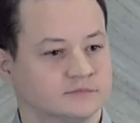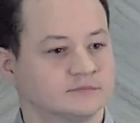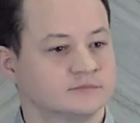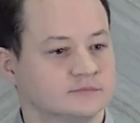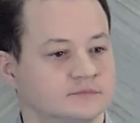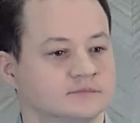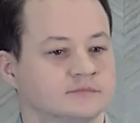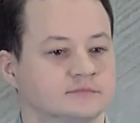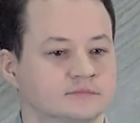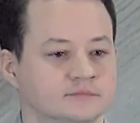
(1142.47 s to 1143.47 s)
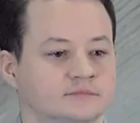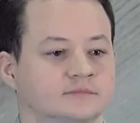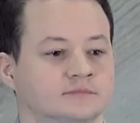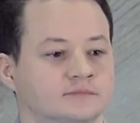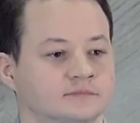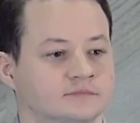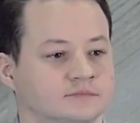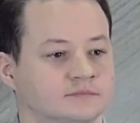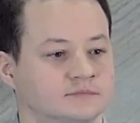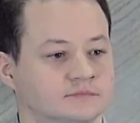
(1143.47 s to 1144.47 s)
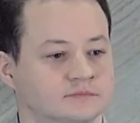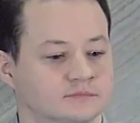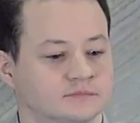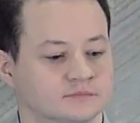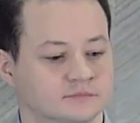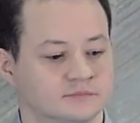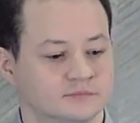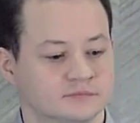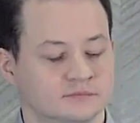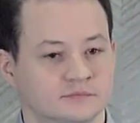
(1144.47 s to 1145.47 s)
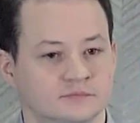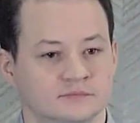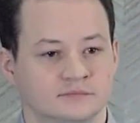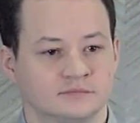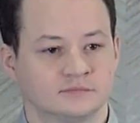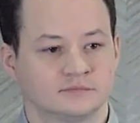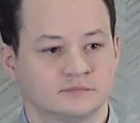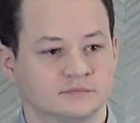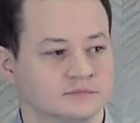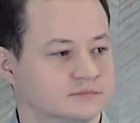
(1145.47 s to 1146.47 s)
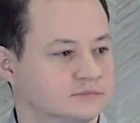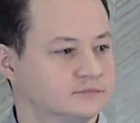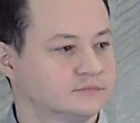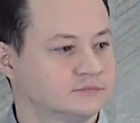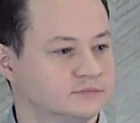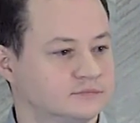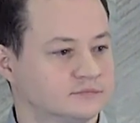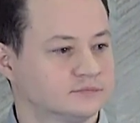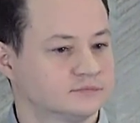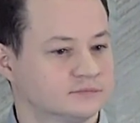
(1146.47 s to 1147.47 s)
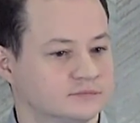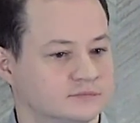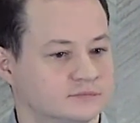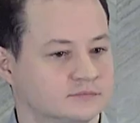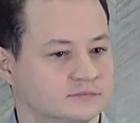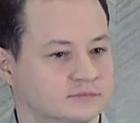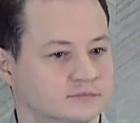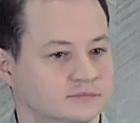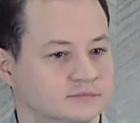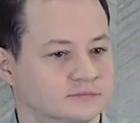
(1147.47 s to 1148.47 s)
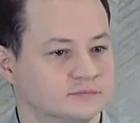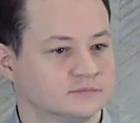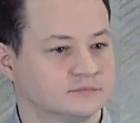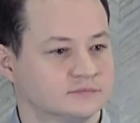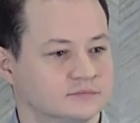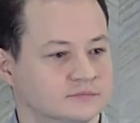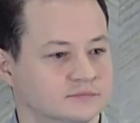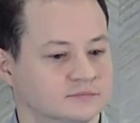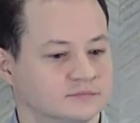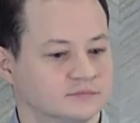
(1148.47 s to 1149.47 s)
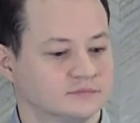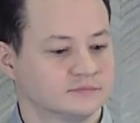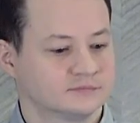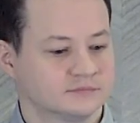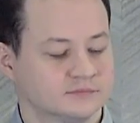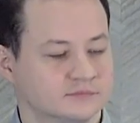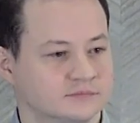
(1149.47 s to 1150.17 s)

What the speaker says: Nothing is said.